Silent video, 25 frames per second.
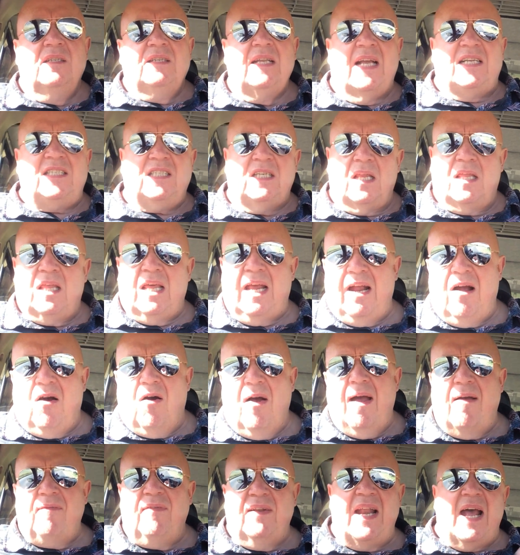That's the thing
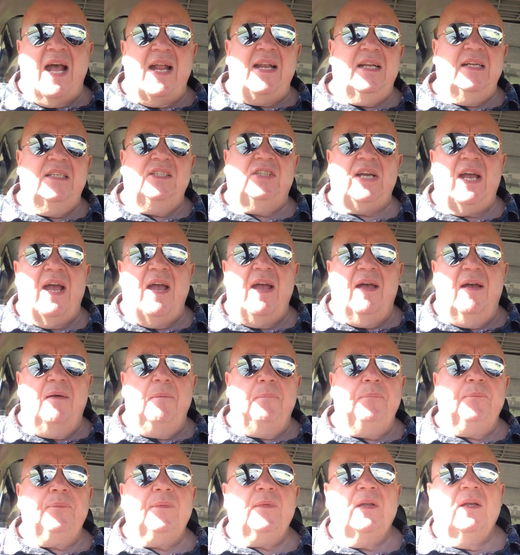I haven't added yet.
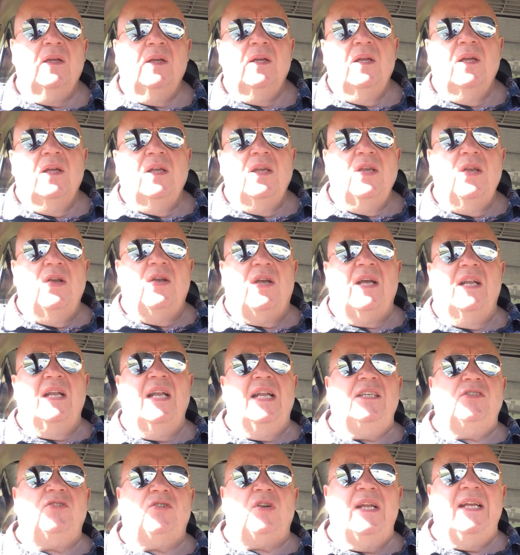You can
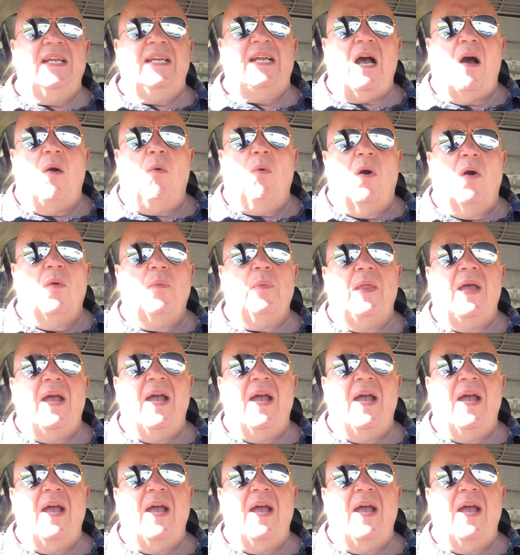literally go on